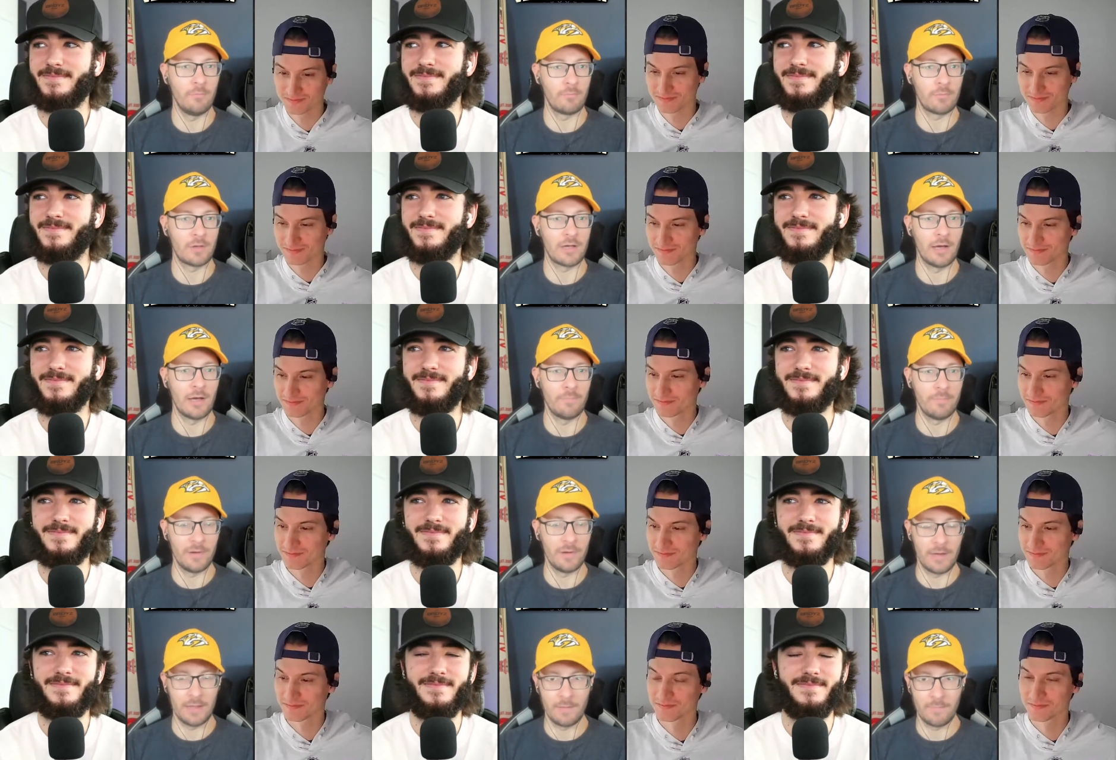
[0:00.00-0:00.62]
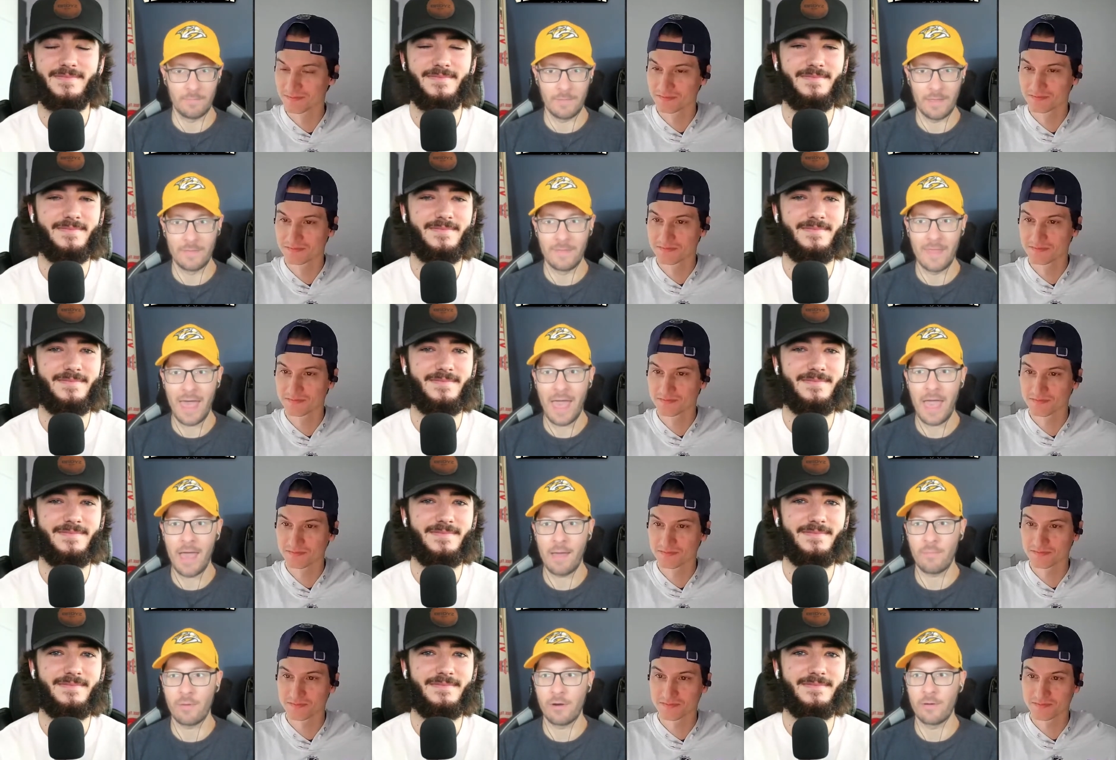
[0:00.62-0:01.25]
Speaker 1: company in the
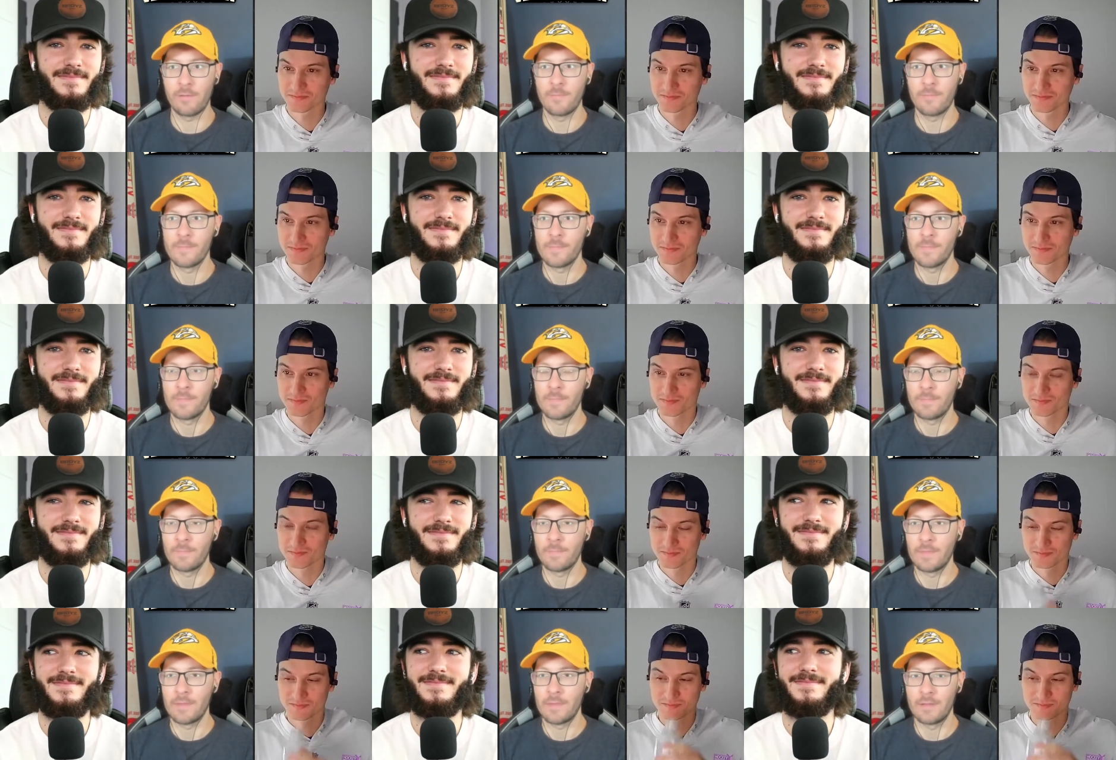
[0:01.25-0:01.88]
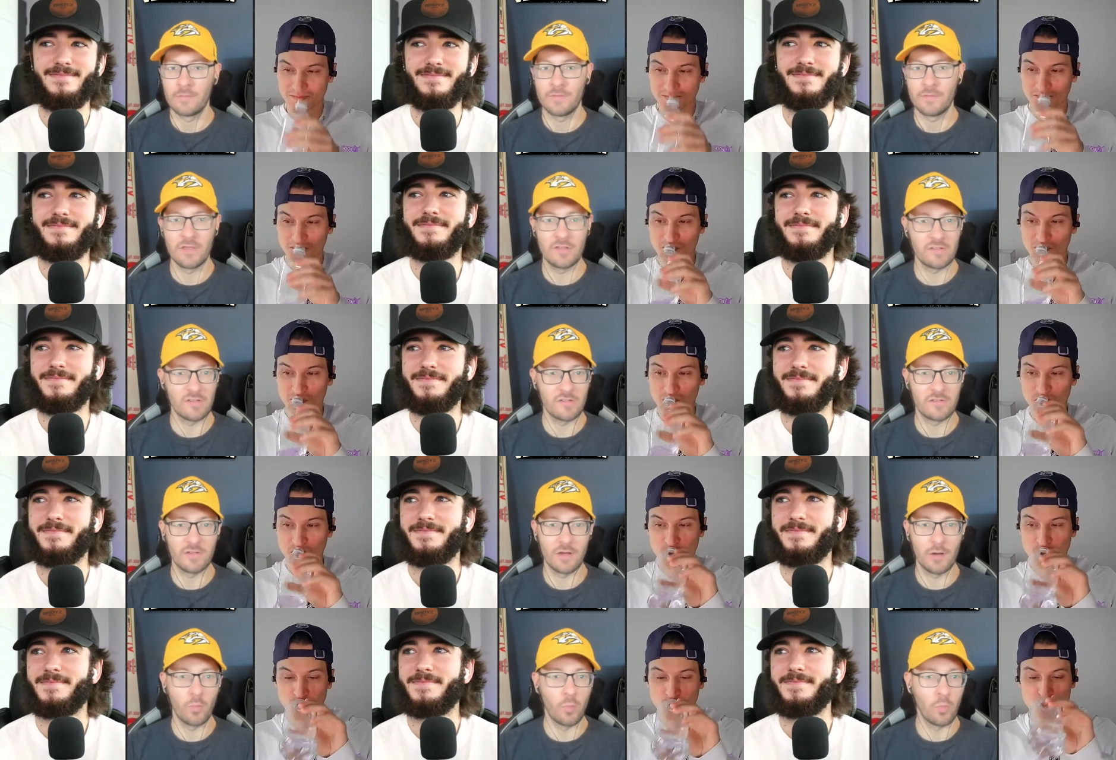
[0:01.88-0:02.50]
Hammer. This
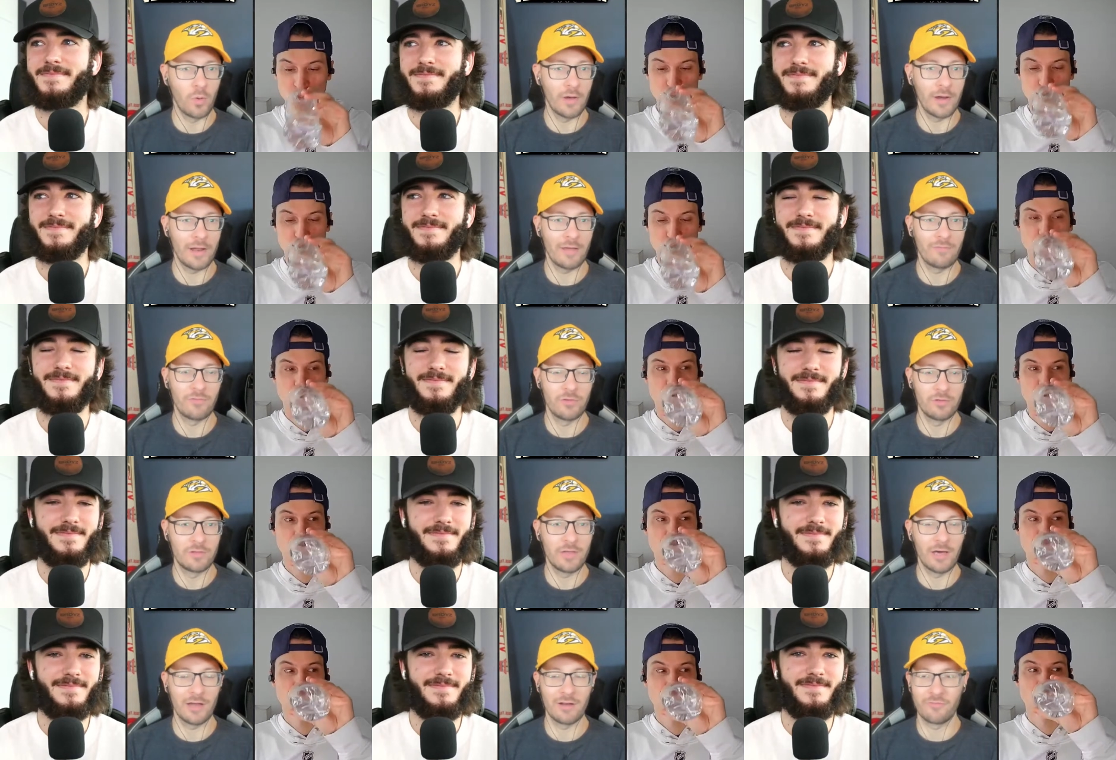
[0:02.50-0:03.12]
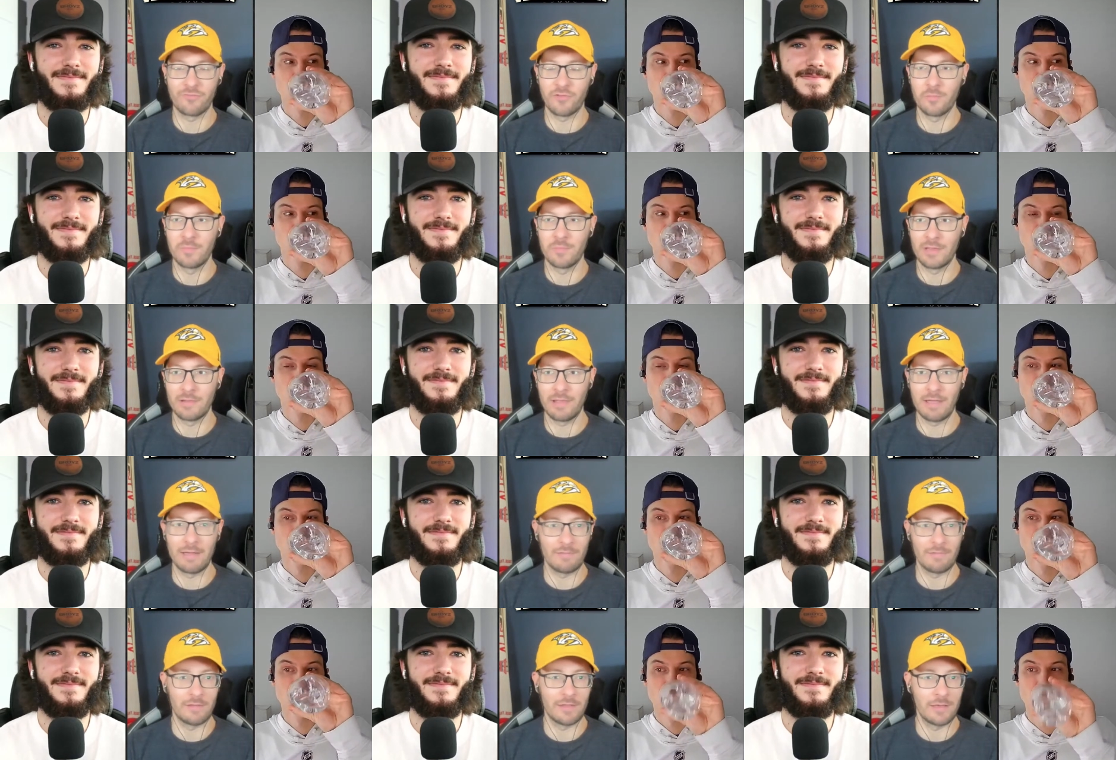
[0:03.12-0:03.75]
is a what have you done for me
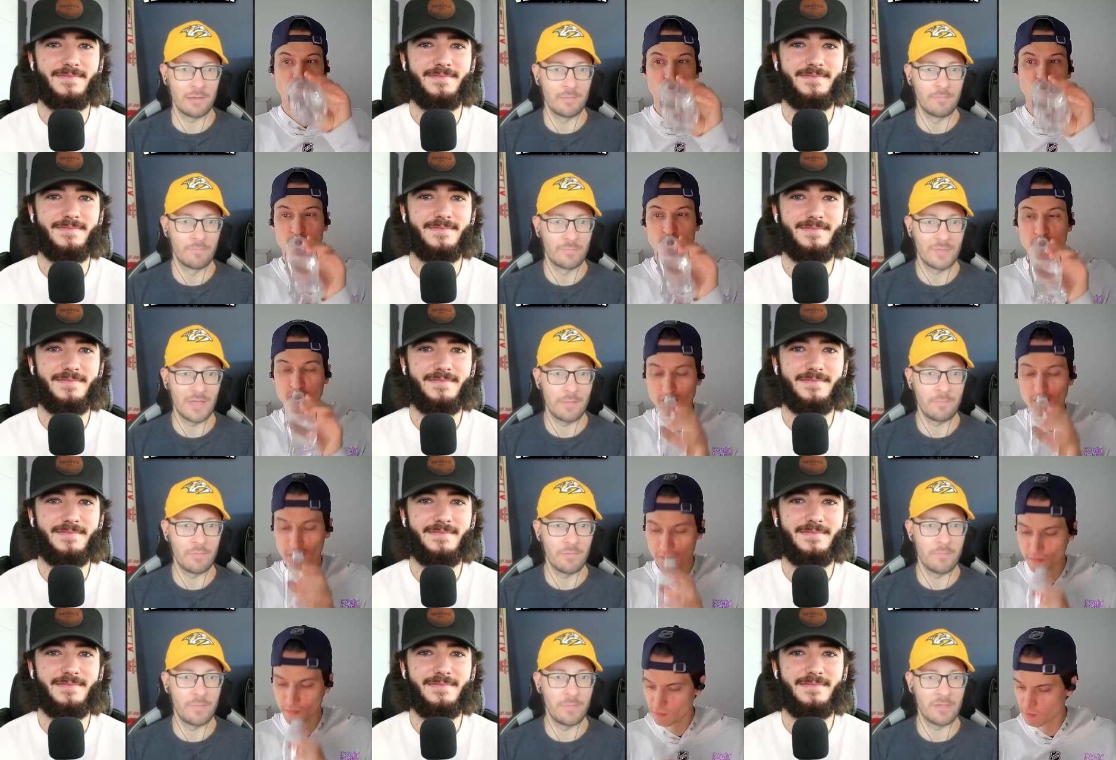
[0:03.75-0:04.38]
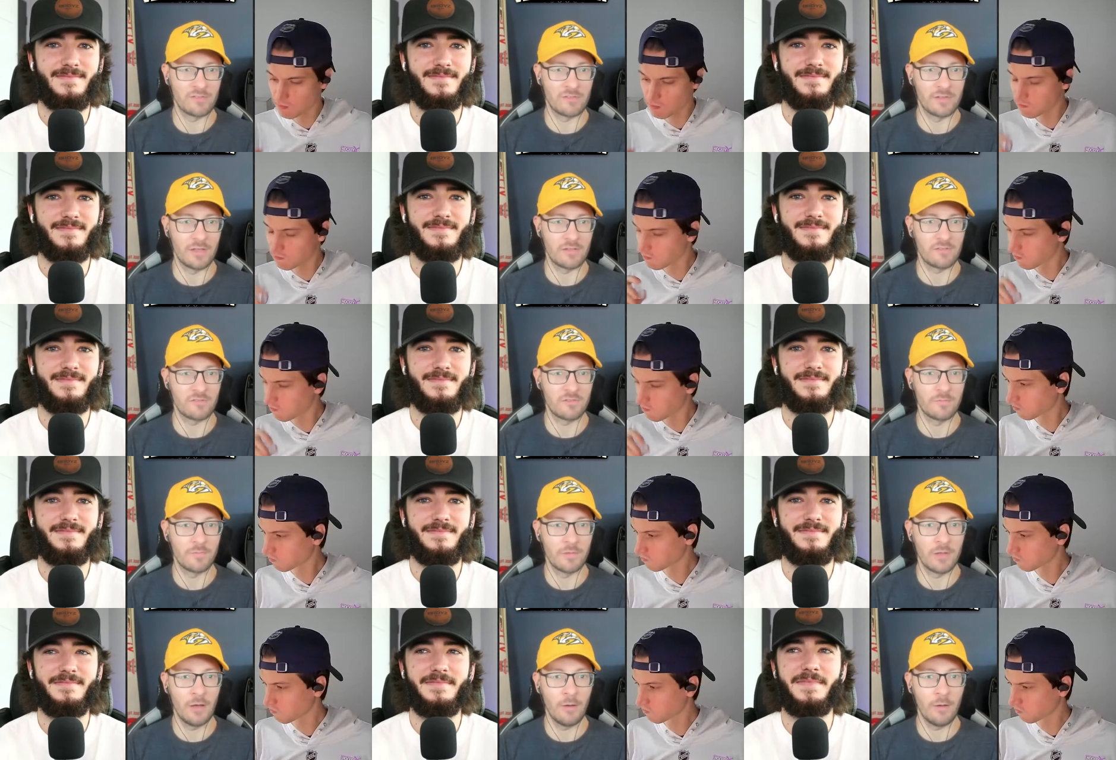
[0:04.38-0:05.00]
lately type of
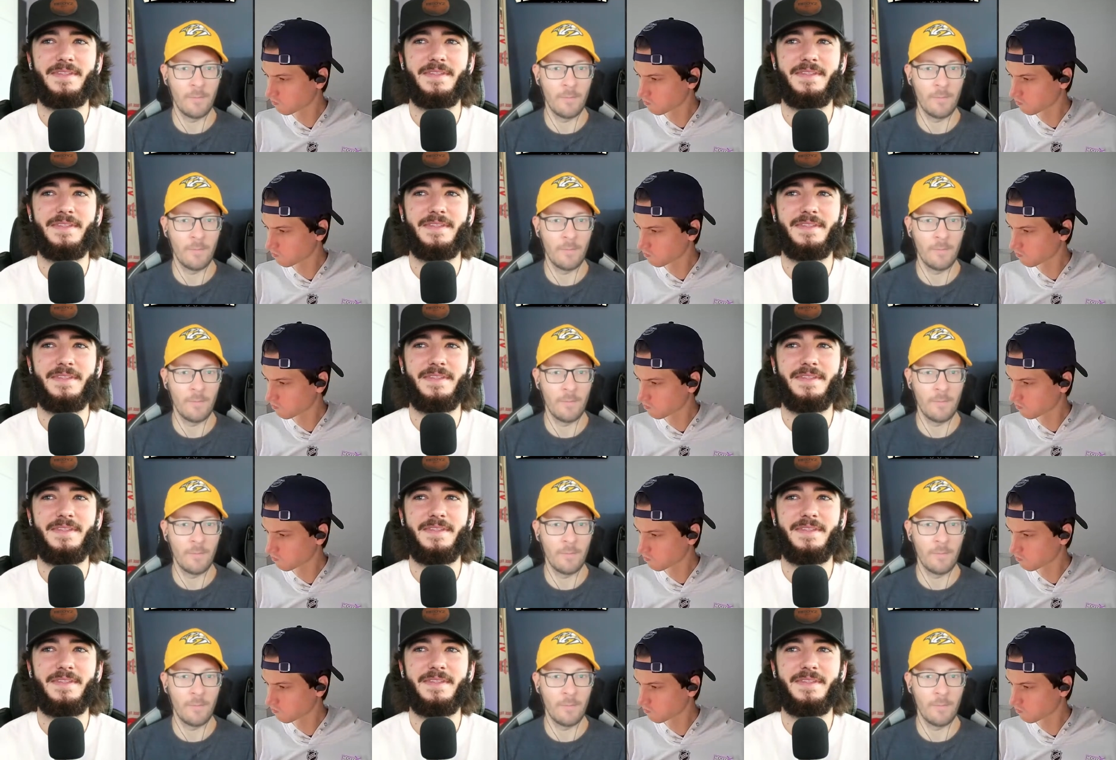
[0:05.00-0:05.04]
business. You know,